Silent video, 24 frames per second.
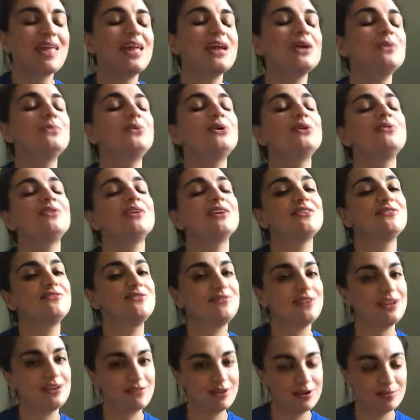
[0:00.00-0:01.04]
And one of our
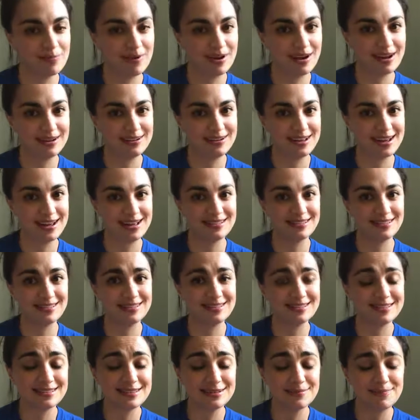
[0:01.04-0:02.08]
favorite podcasts
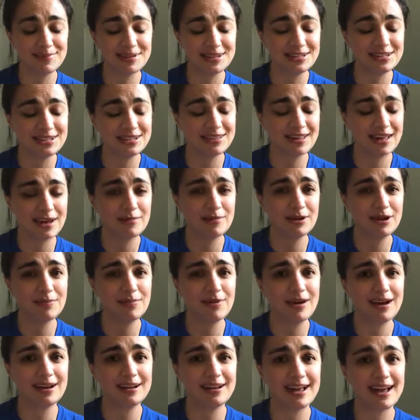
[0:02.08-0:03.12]
is the PJ Library
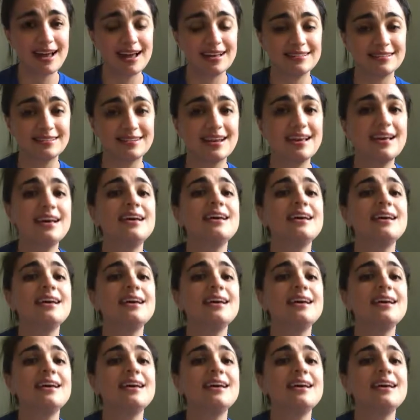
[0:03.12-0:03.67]
podcast.